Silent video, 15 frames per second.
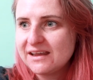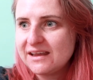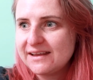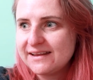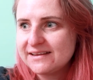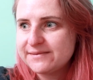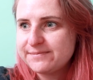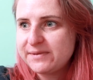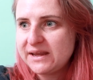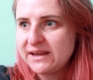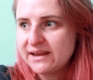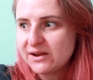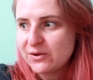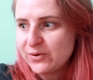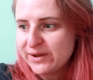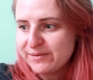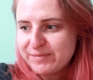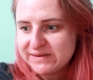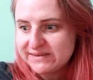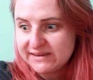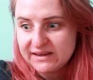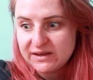It's been quite a
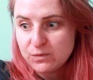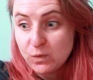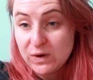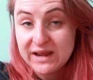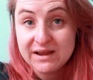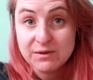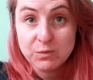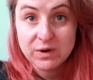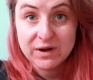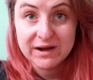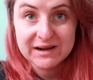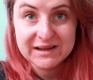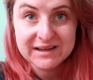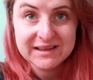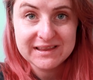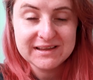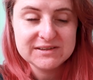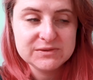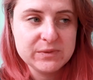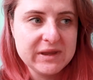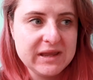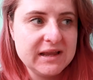busy week at work
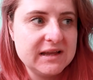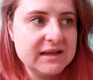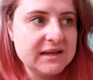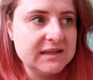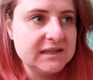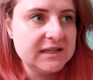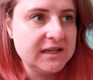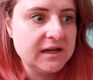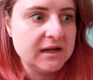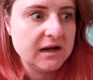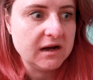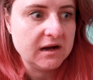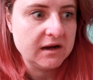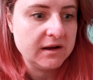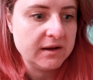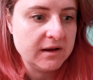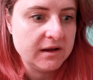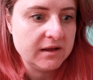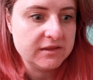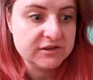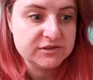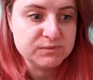this week.
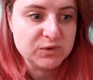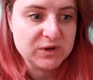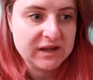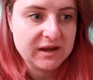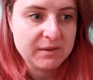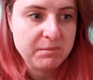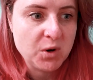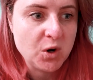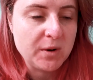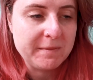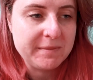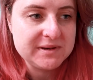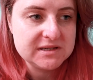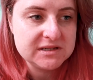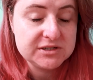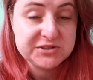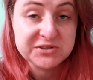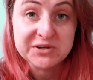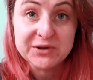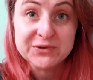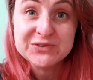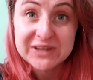This morning I popped to
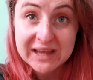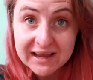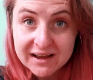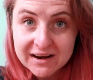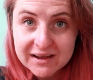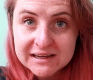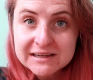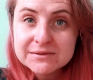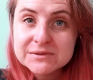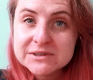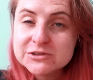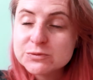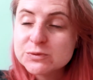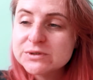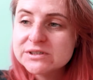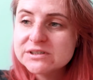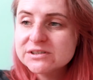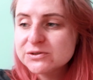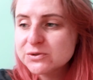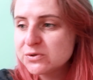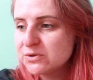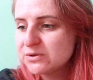go see a client, which
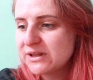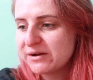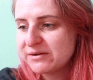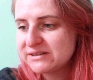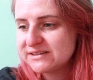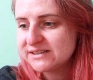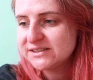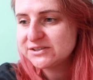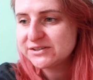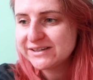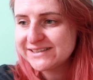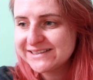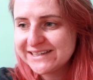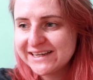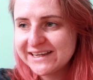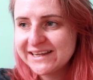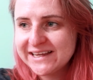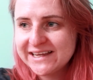was cool, that was interesting.